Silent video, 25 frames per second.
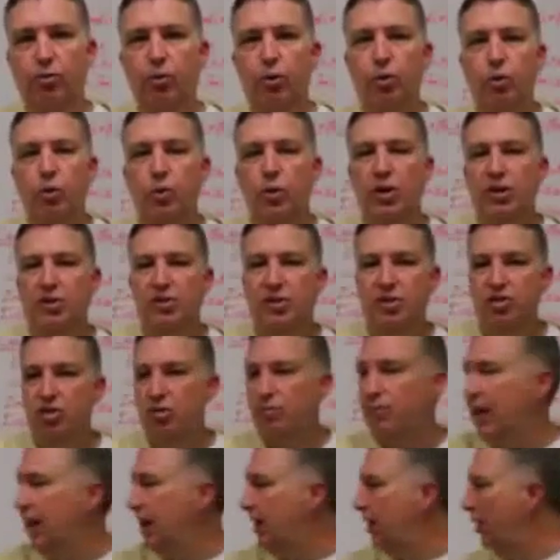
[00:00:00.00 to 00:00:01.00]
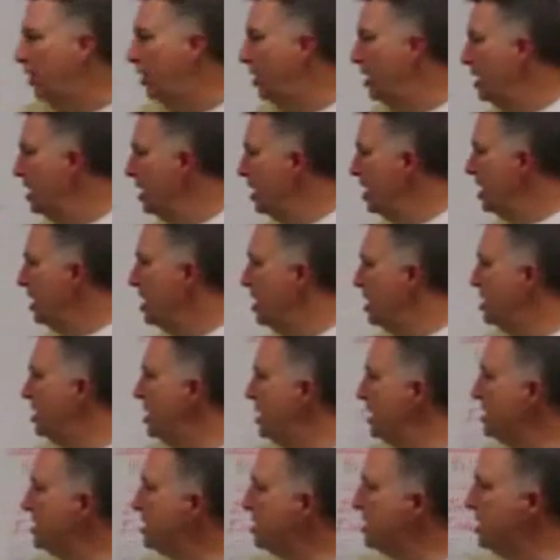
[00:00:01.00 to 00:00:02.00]
through to a decision maker.
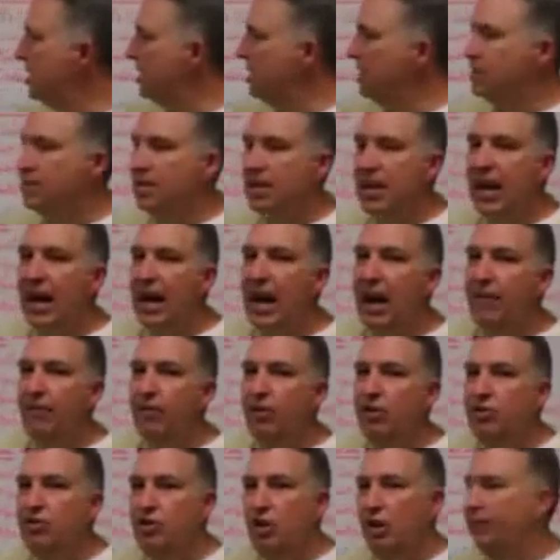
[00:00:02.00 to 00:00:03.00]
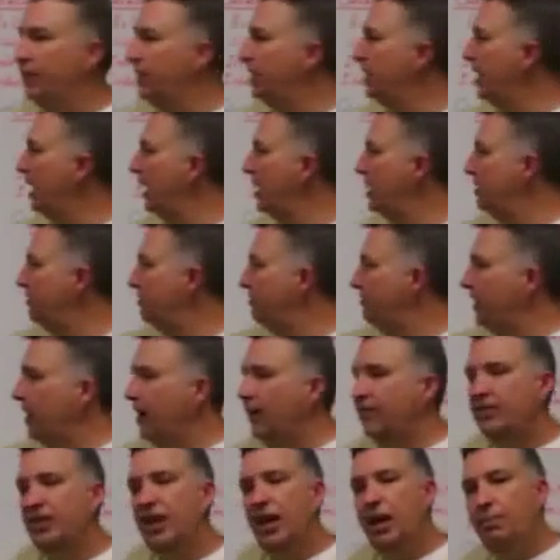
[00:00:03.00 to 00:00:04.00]
This is an average of a 9 to
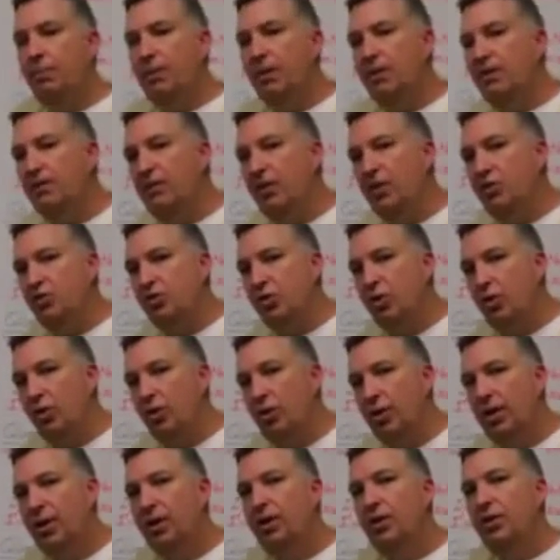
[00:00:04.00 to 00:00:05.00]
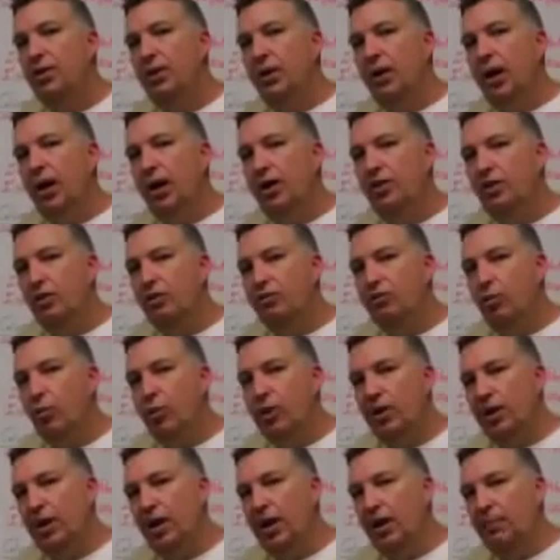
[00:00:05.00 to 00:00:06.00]
5 type individual under
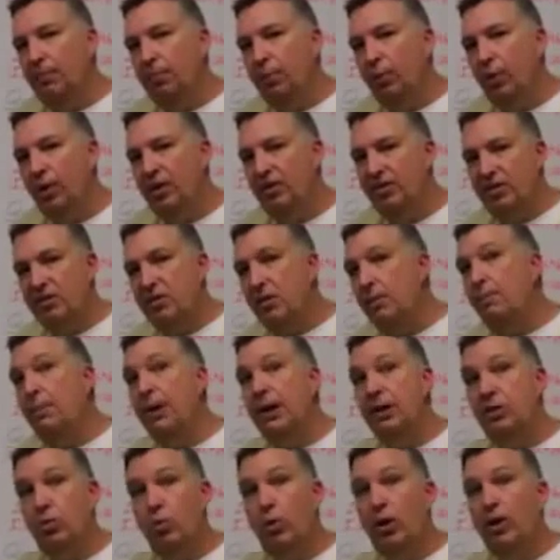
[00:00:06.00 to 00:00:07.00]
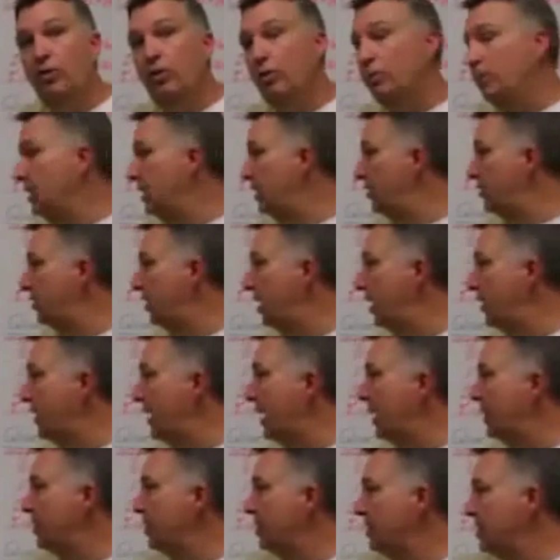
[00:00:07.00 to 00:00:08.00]
49 employees. That's the best way for me to say
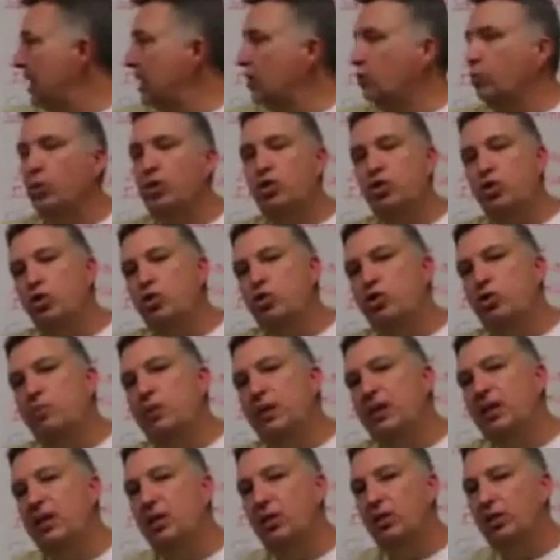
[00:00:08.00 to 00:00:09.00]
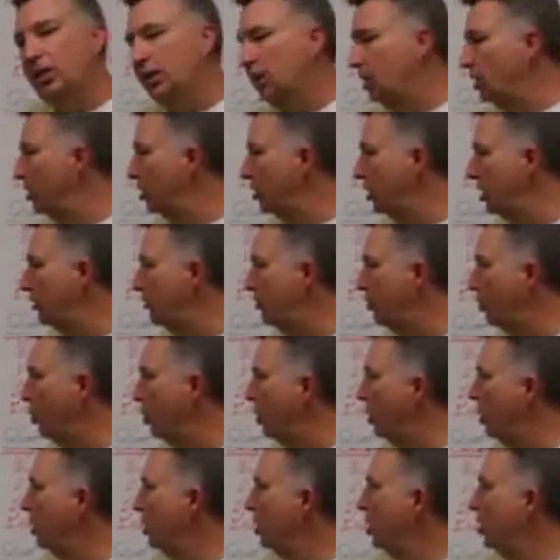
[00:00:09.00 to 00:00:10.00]
that. That's what you should be yielding and looking
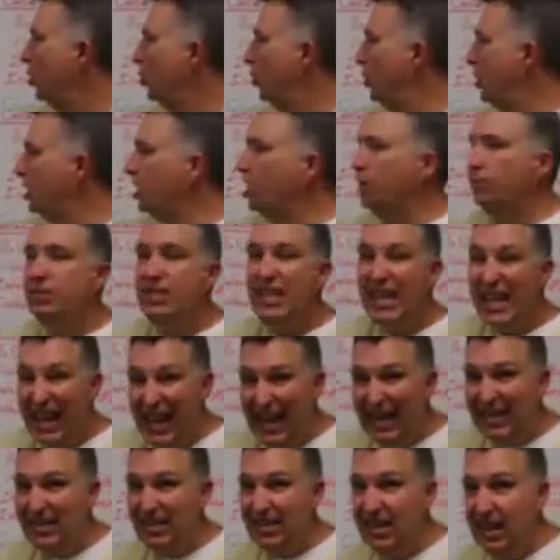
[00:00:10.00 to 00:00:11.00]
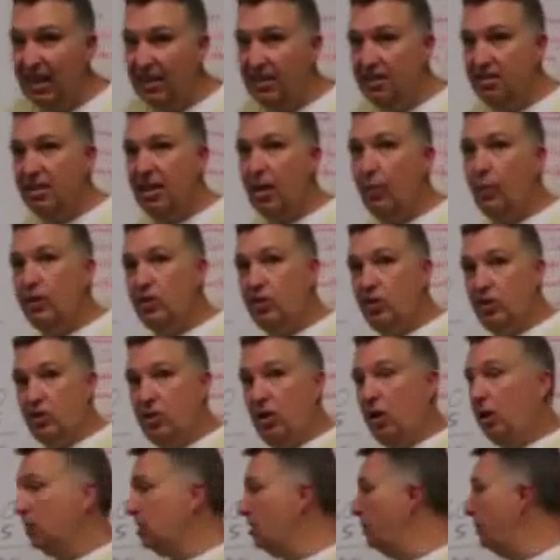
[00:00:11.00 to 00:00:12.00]
for when it comes to X dates that we just
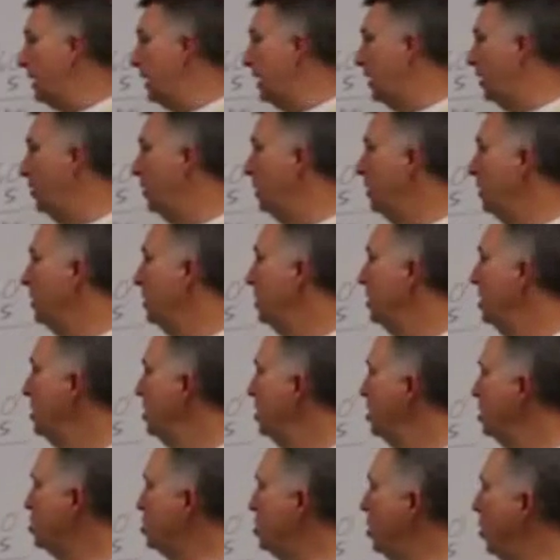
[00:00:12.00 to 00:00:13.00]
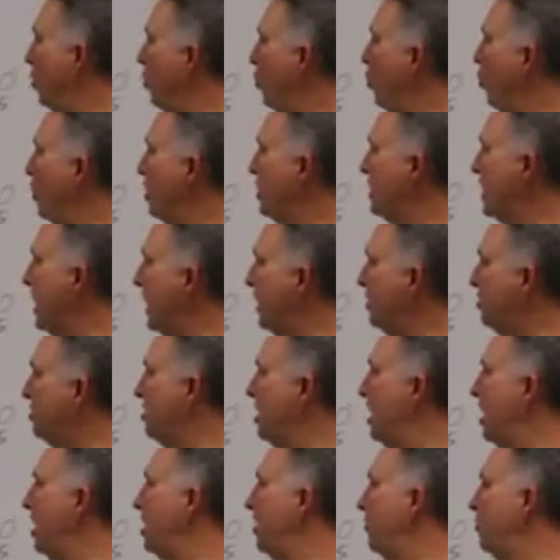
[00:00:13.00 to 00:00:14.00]
talked about. So with that
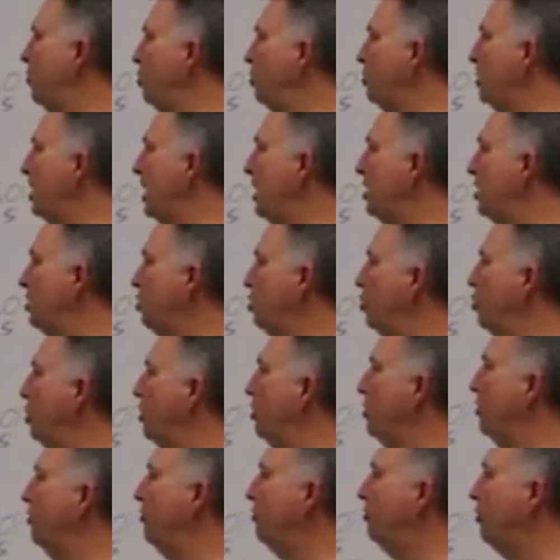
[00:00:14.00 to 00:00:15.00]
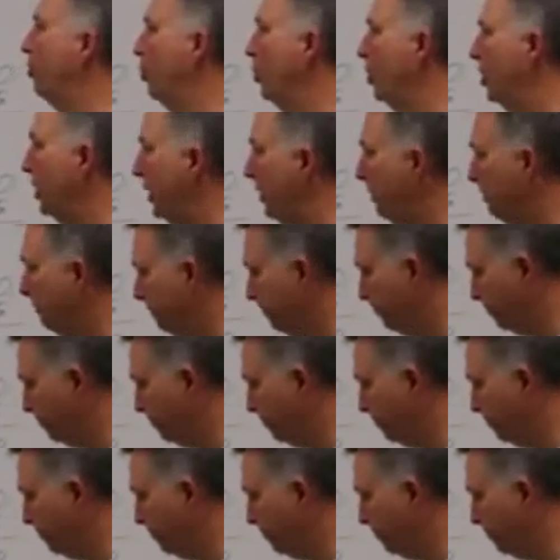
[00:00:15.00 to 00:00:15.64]
said, if you take the 240